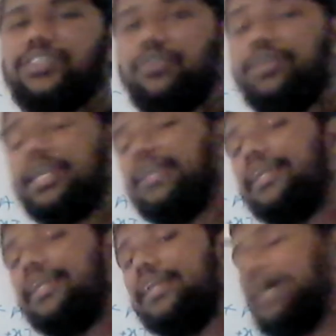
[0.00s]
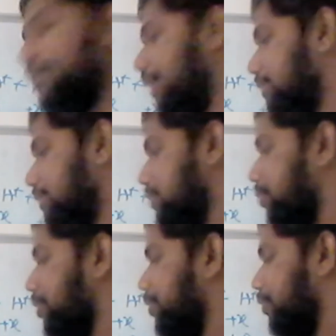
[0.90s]
So we can neglect x.
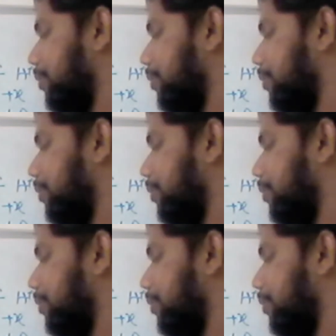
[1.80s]
So this